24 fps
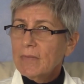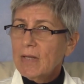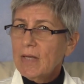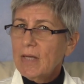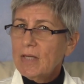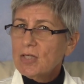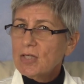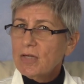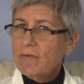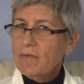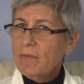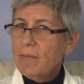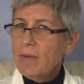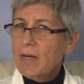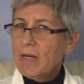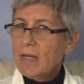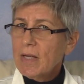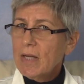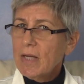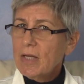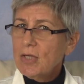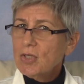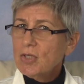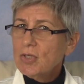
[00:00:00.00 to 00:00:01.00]
HIV
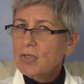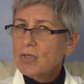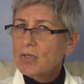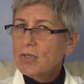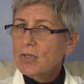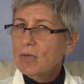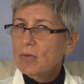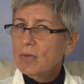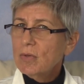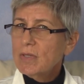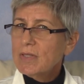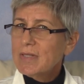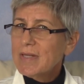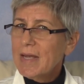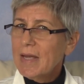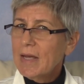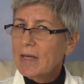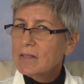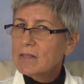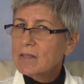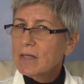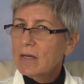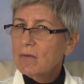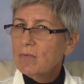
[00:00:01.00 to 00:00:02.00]
medications, known as
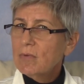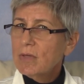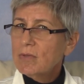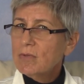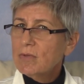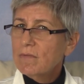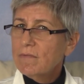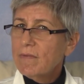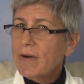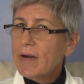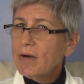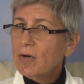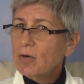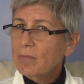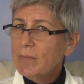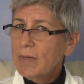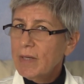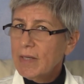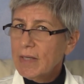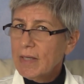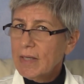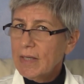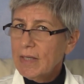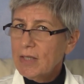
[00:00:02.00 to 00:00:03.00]
antiretroviral
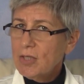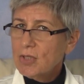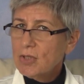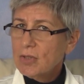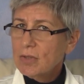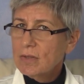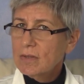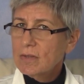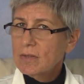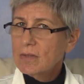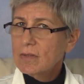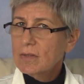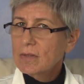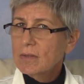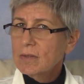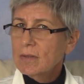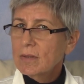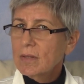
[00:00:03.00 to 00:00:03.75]
medications,